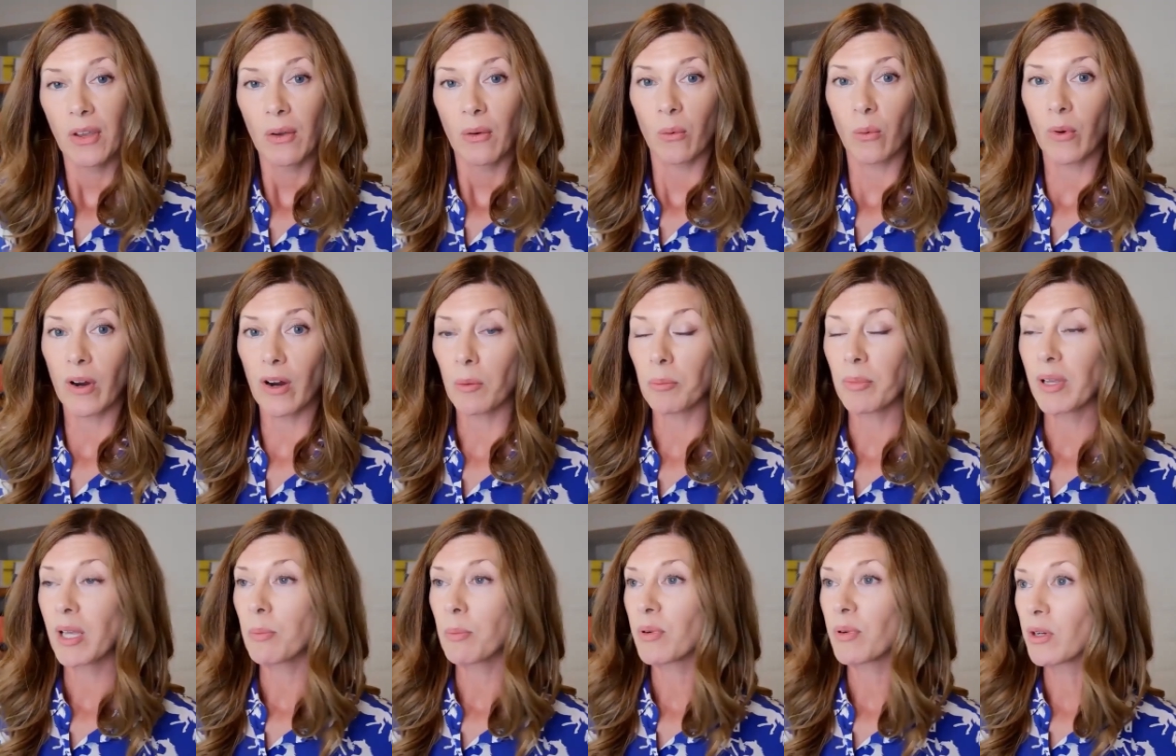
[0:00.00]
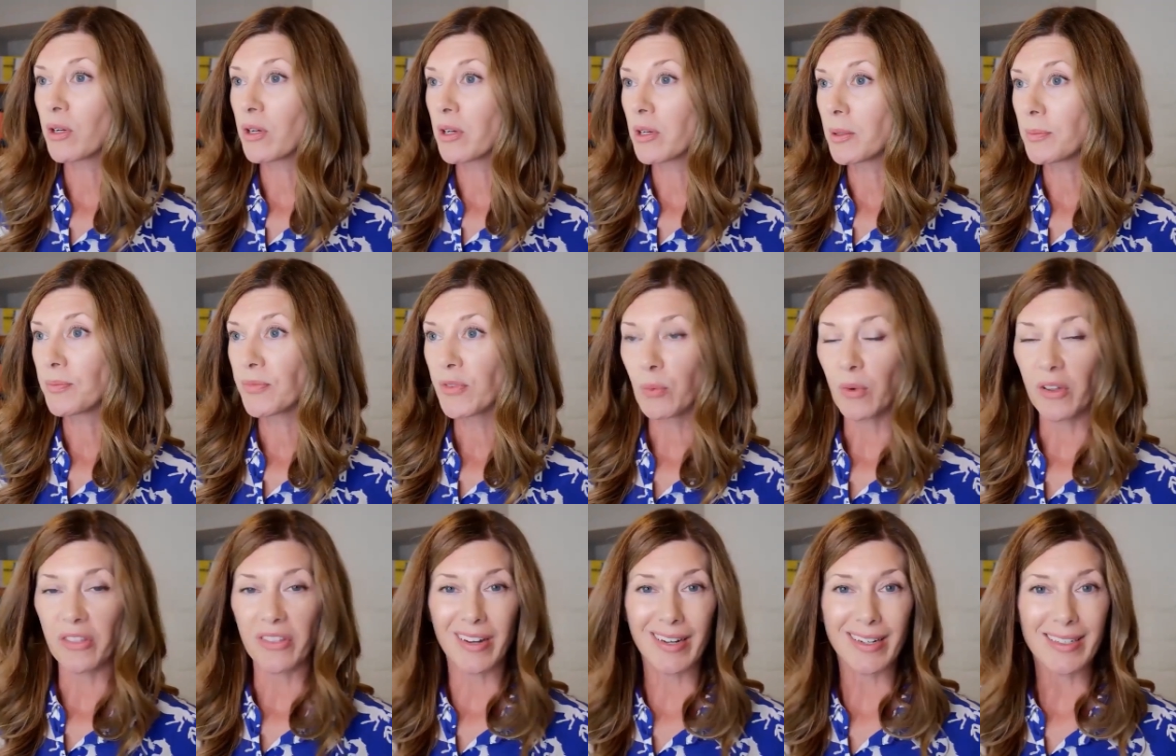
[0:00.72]
where people
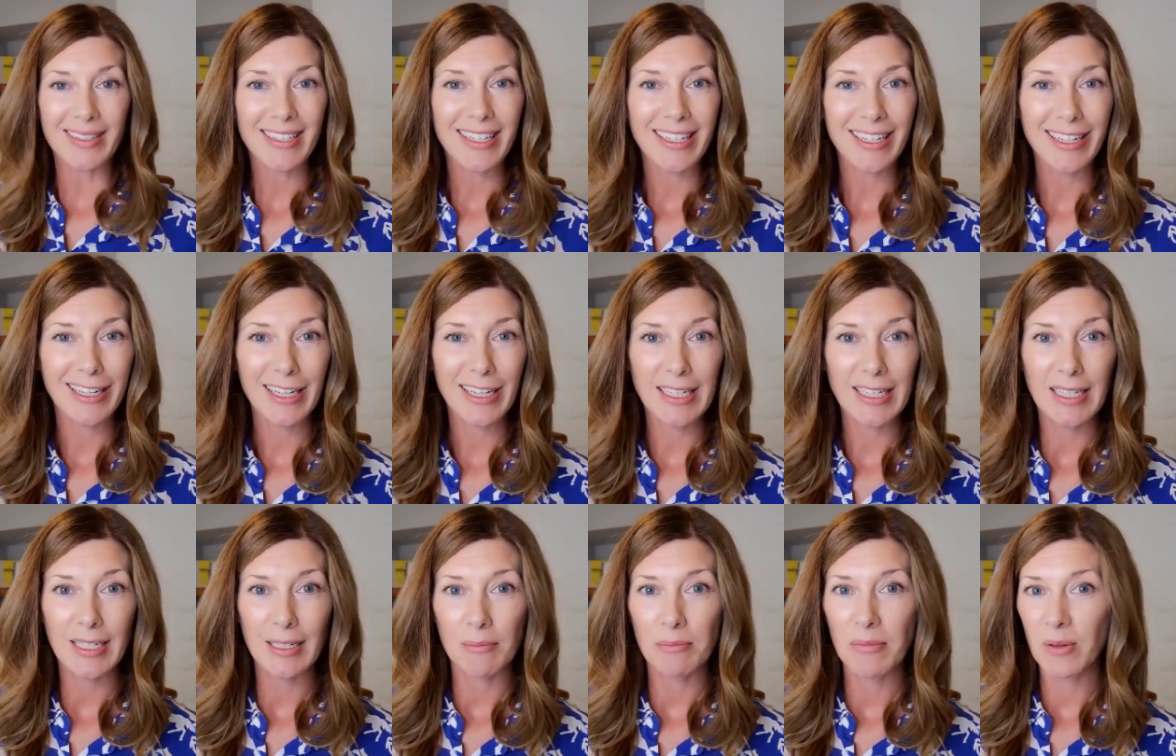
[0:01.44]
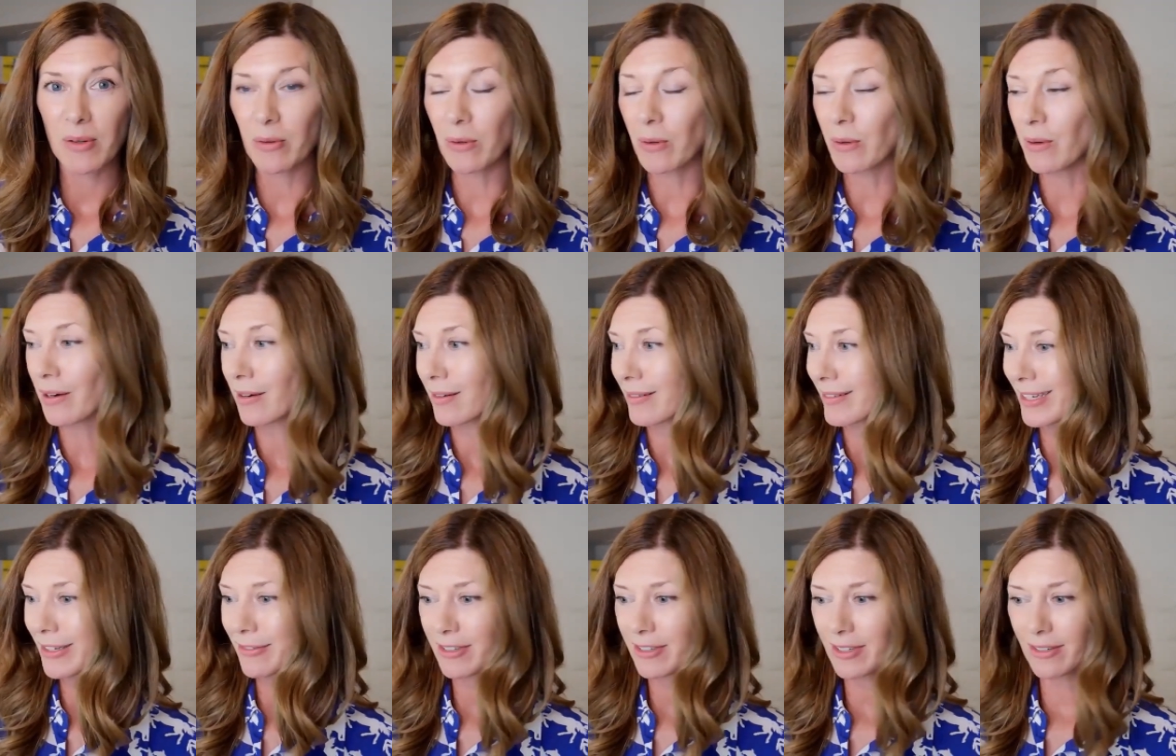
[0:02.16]
within a team or
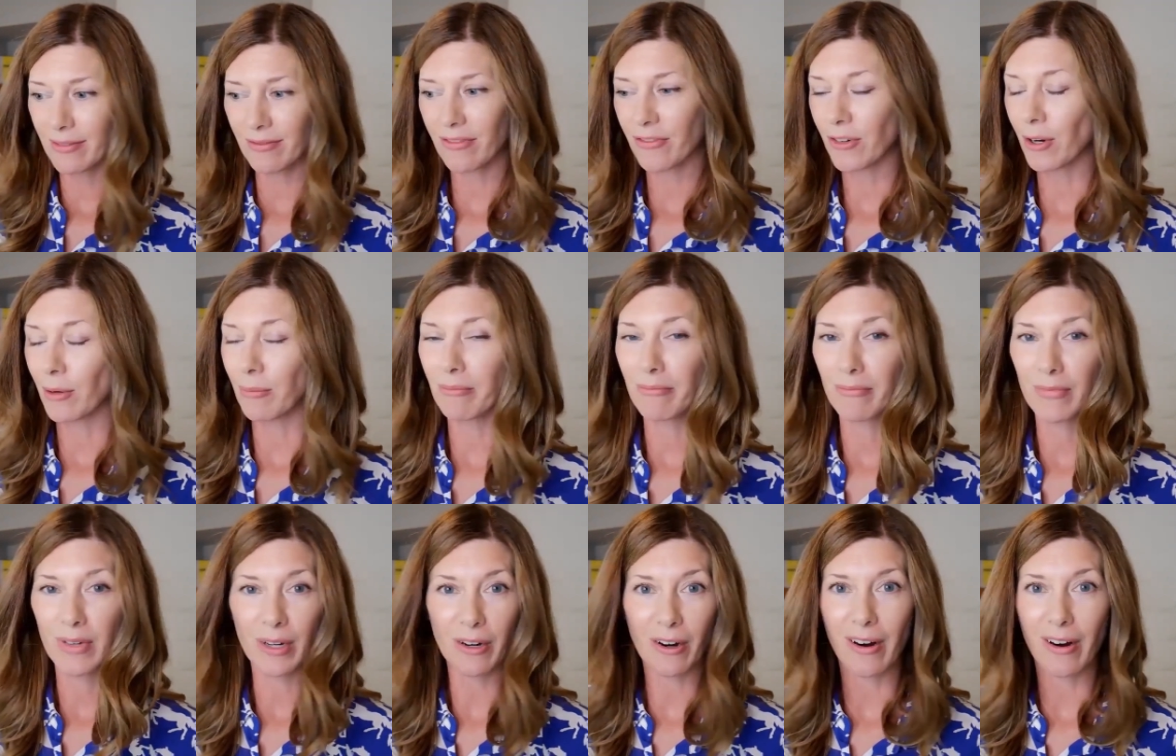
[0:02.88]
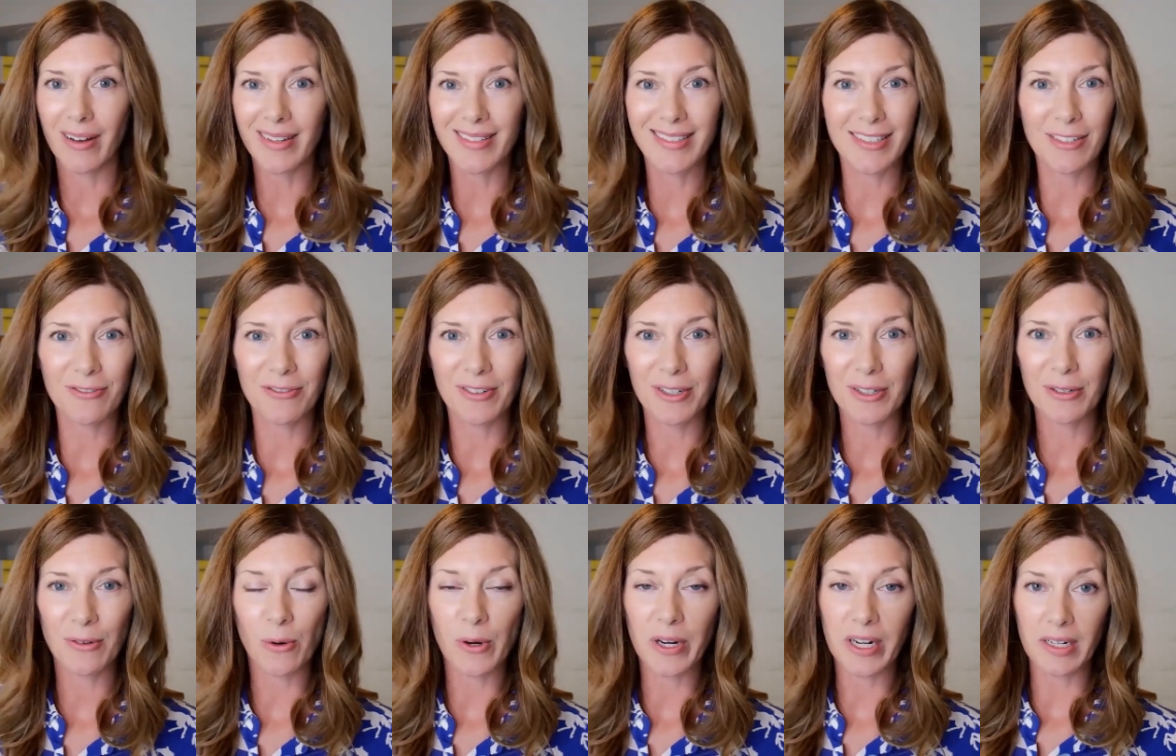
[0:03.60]
even from across different
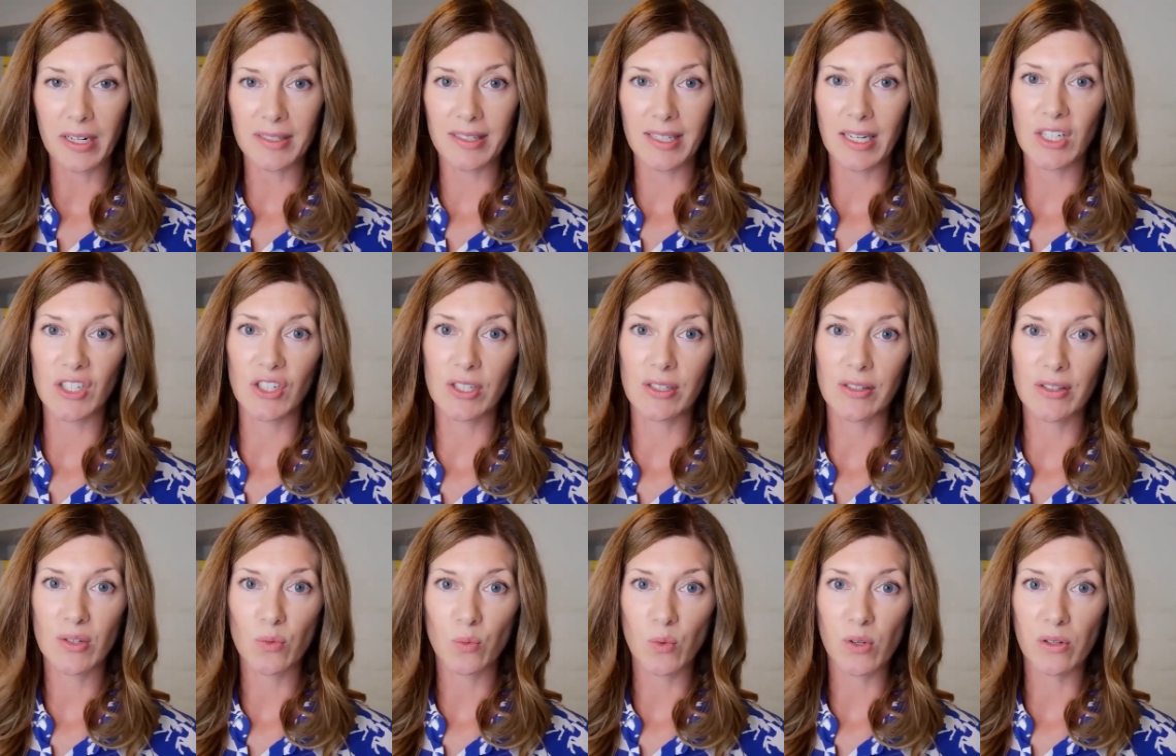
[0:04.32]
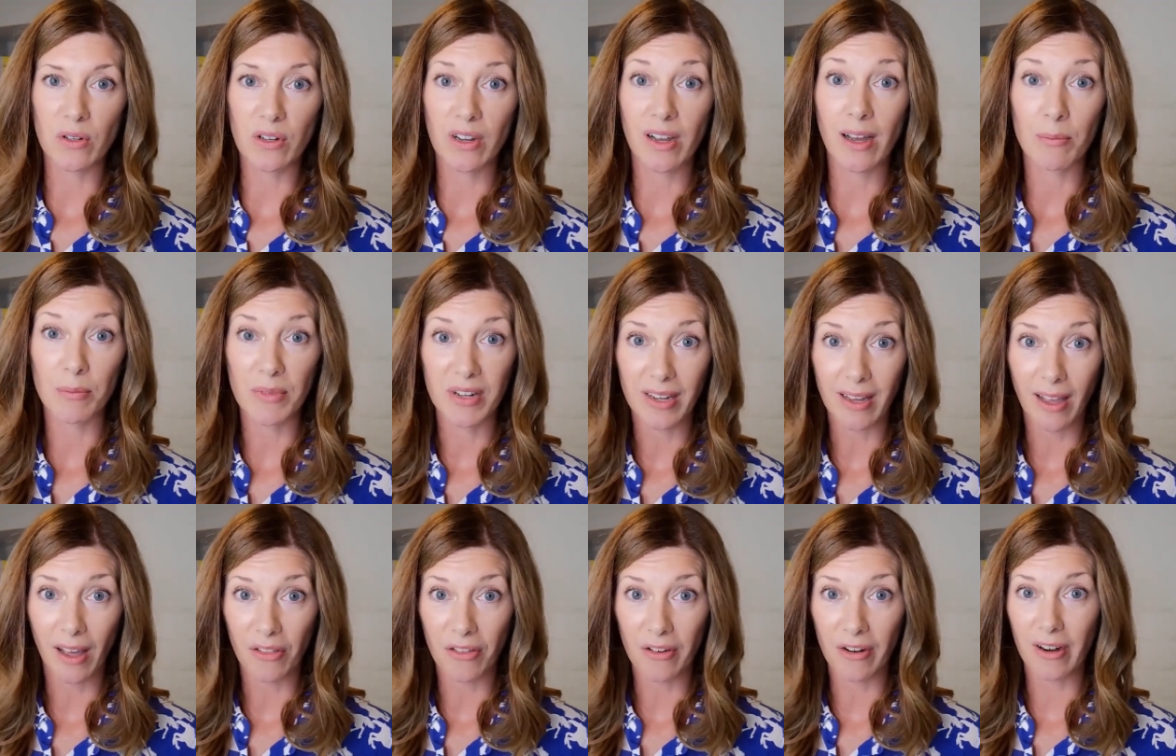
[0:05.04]
organizations will come
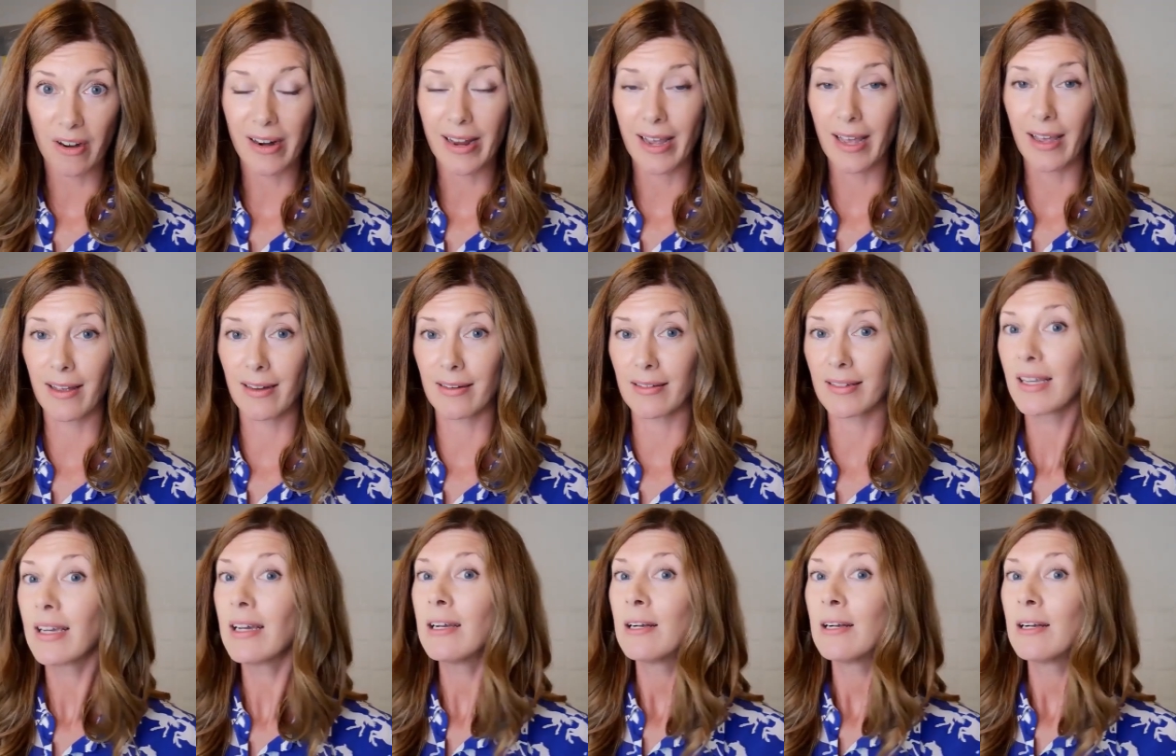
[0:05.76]
together and